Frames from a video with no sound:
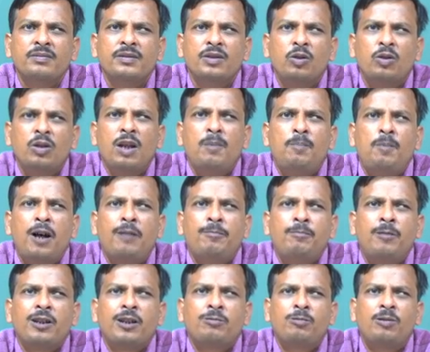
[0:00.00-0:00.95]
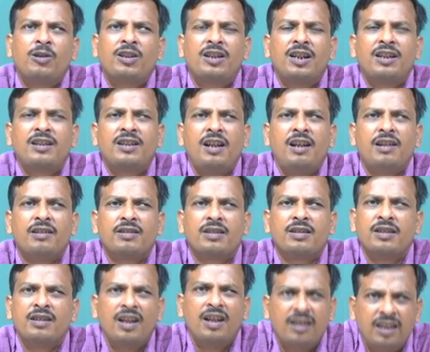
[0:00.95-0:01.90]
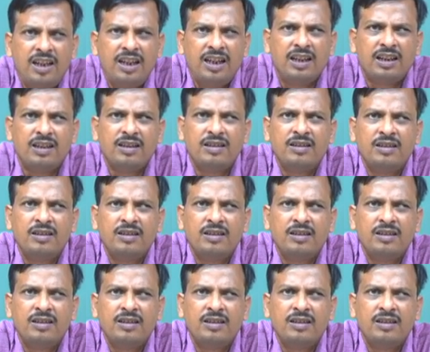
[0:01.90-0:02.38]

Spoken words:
What is the purpose for the test? Nothing.